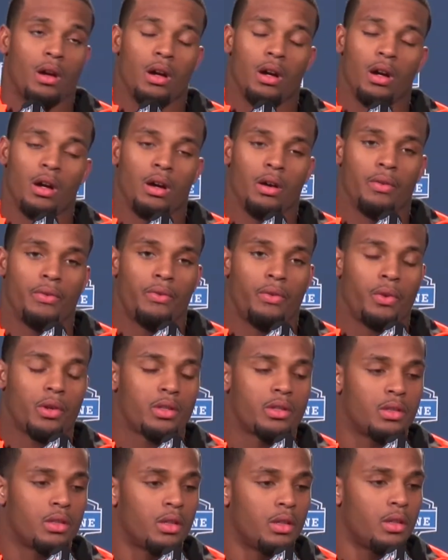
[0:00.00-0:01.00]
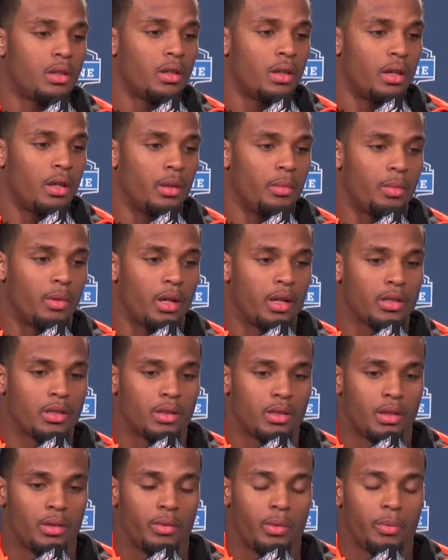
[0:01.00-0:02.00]
Uh, fortunately, at
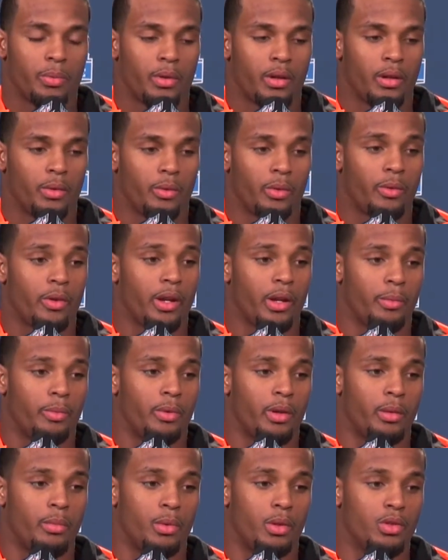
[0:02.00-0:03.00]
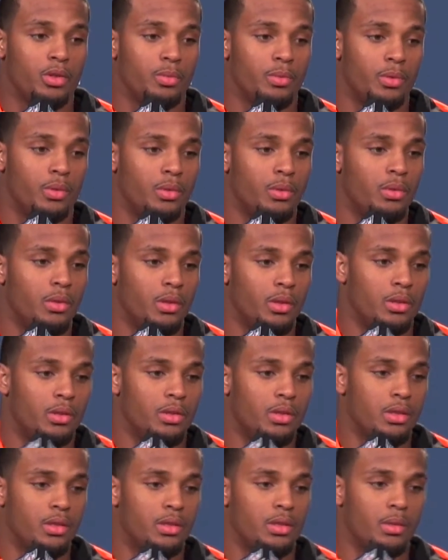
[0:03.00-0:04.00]
Nebraska, we, ran a pretty multiple, you know,
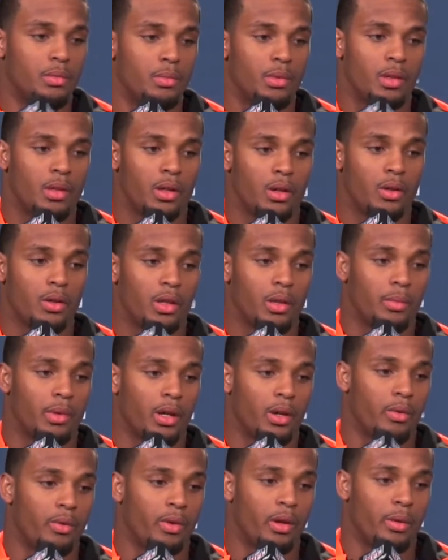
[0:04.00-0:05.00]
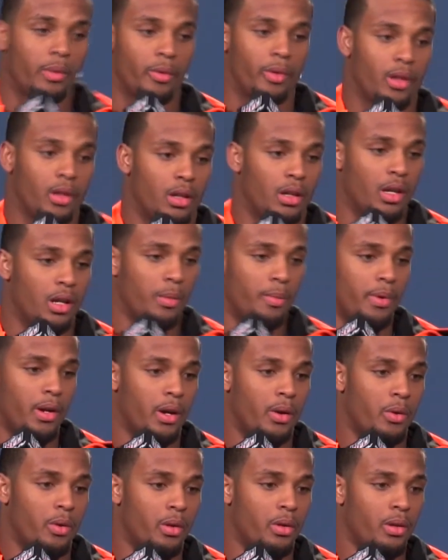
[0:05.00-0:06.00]
system. Uh, early in my career, we ran a lot of
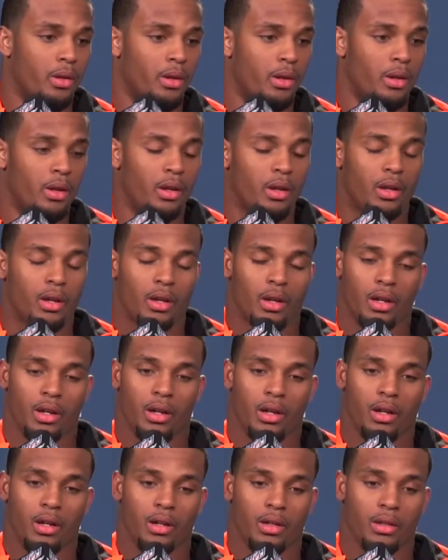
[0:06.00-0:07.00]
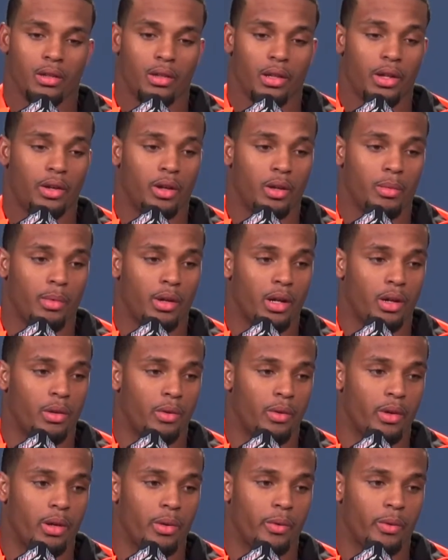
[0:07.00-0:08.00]
power. Uh, later in my
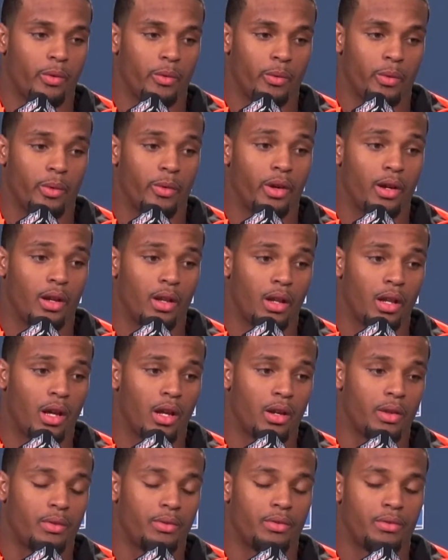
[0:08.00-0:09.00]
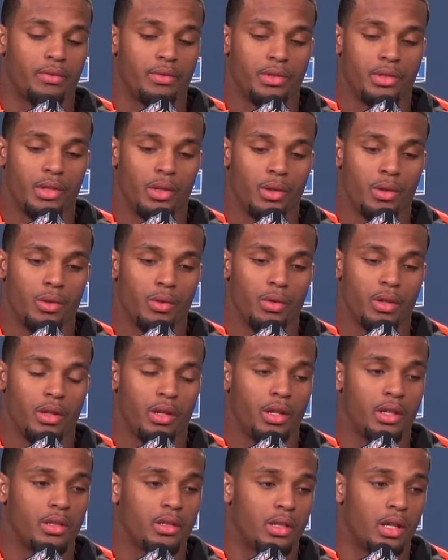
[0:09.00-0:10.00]
career, we ran a lot of zone
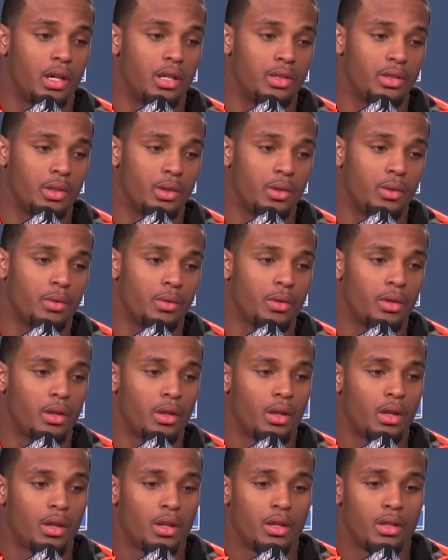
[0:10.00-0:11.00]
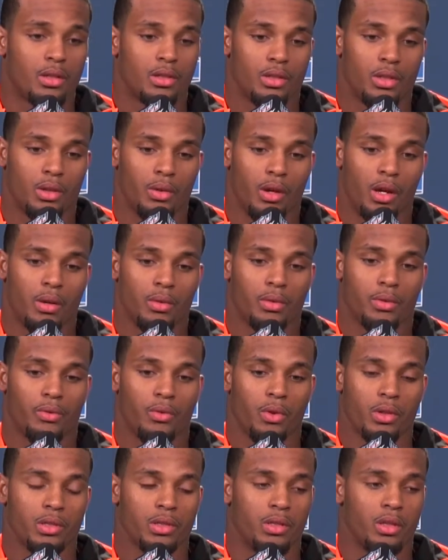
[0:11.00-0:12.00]
and inside zone. So I was
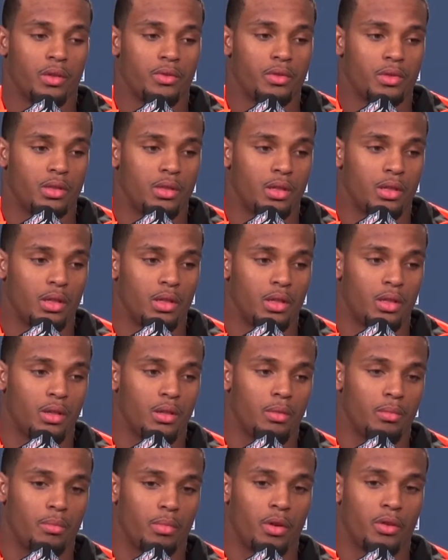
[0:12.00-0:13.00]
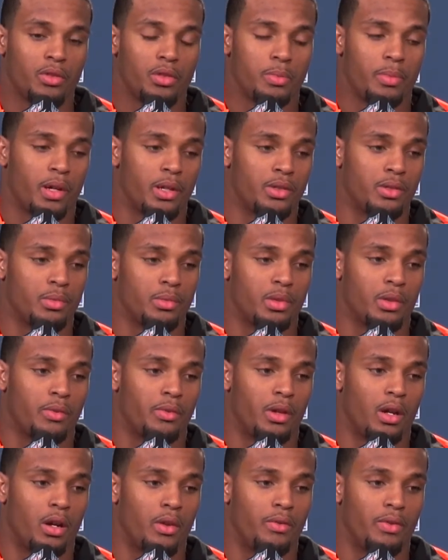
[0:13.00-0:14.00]
fortunate enough to see both spectrums
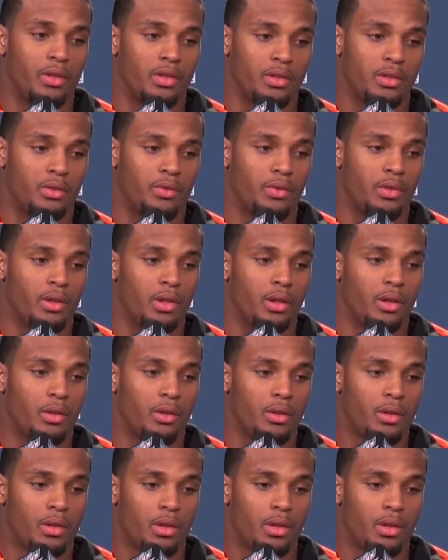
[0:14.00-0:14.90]
of offensive, you know,